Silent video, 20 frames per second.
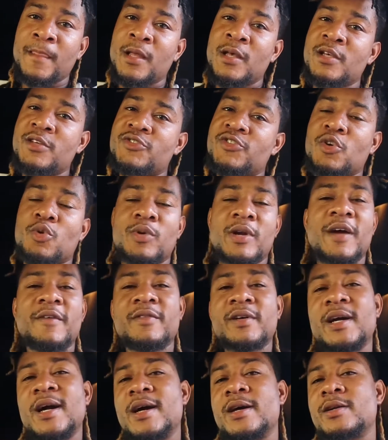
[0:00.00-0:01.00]
So whatever
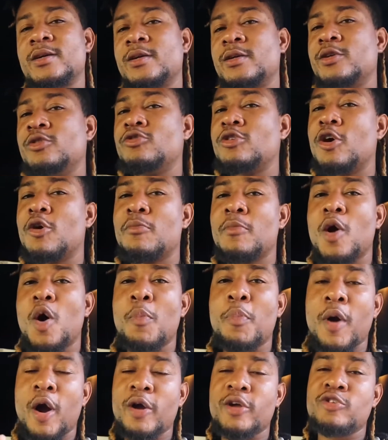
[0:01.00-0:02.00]
kind of, you know,
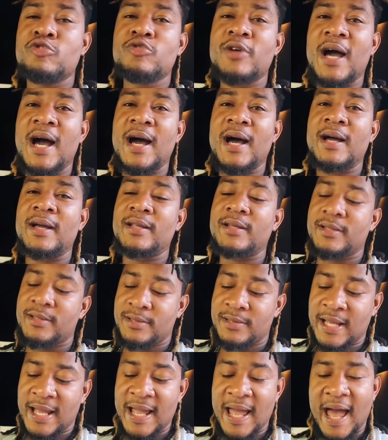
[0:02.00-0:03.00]
Mopar you got,
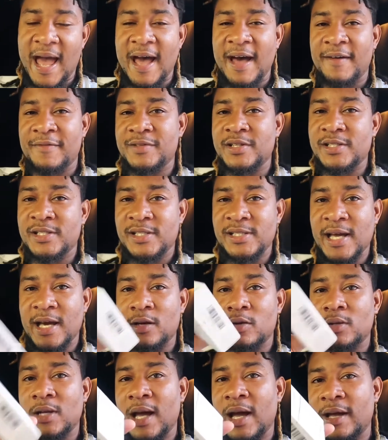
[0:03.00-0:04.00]
they have the shadow
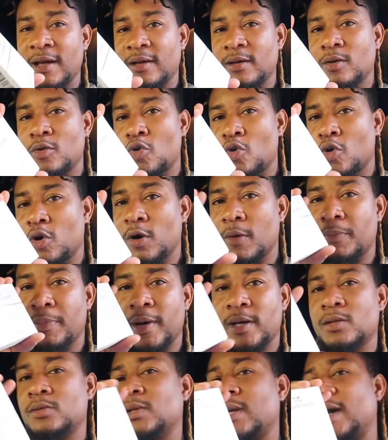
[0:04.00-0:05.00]
light or
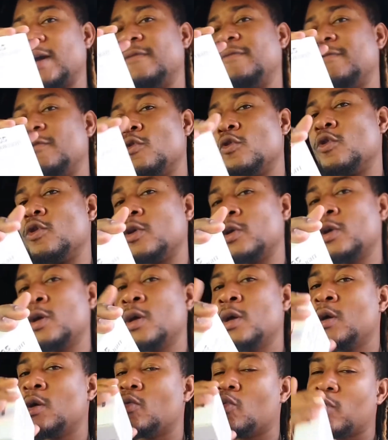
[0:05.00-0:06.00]
puddle light for
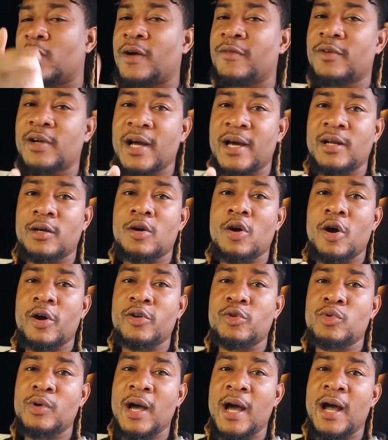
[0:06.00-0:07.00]
whatever kind of car
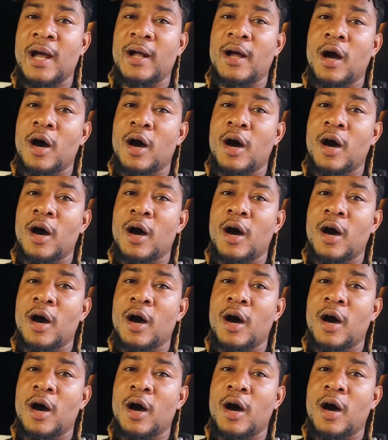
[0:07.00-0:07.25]
you got.